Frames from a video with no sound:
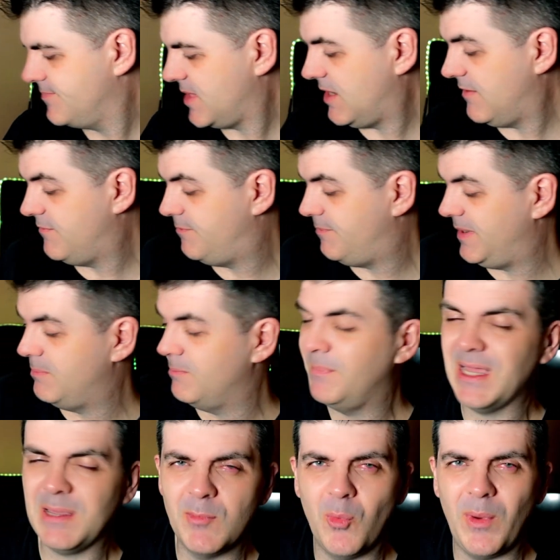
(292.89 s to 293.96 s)
I've been
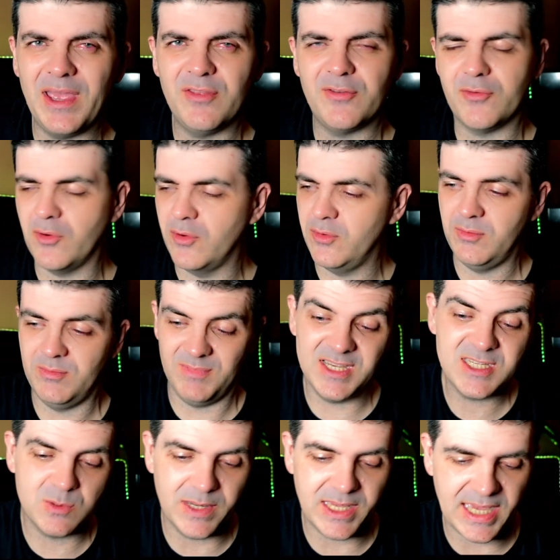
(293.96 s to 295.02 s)
making my way through
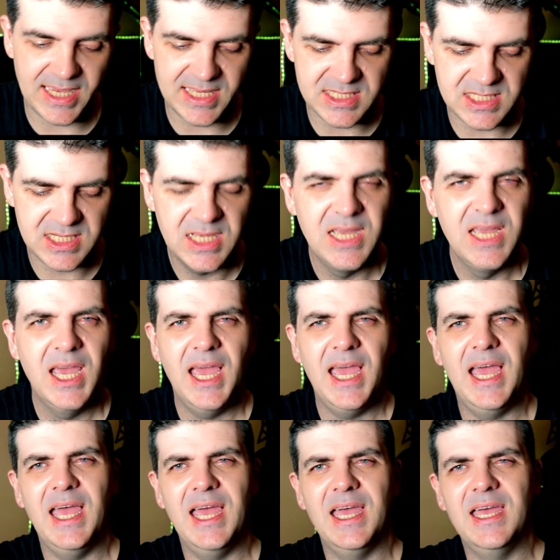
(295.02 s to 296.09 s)
this weekend
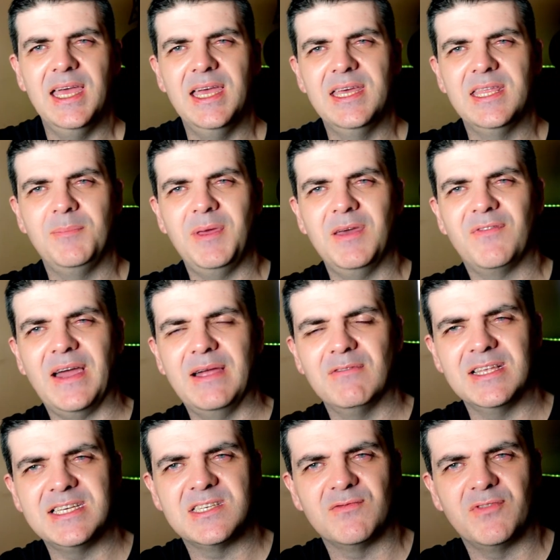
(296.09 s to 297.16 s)
uh, the BFI
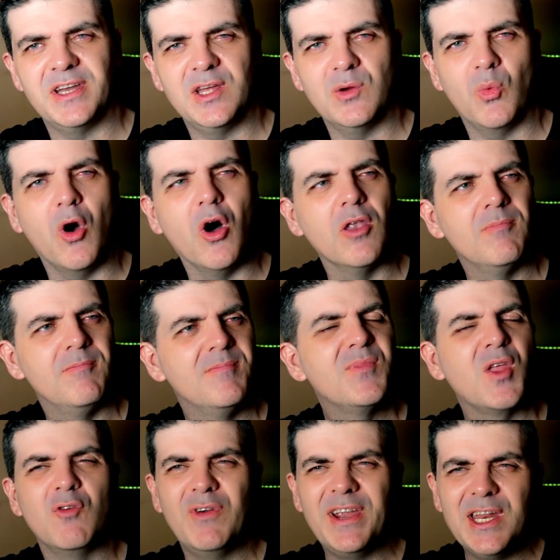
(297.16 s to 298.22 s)
release of Radio On.
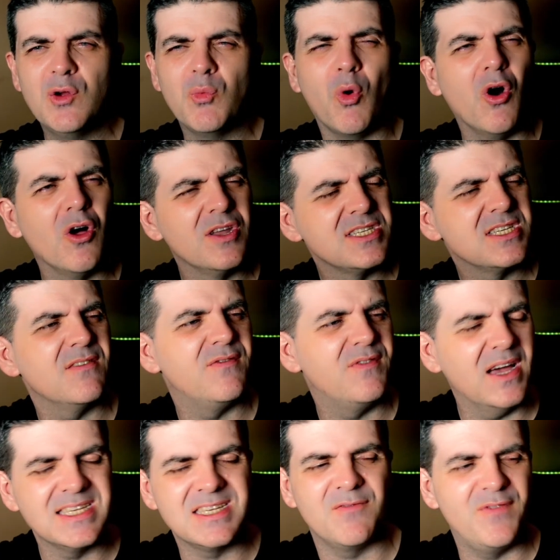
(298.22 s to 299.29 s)
Now, Radio On as a,
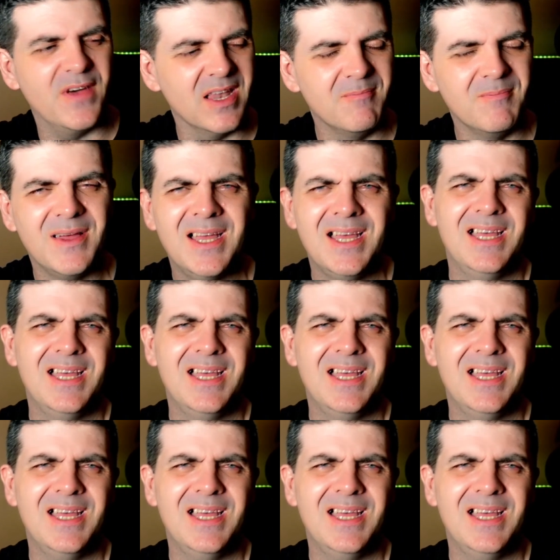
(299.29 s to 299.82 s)
as a film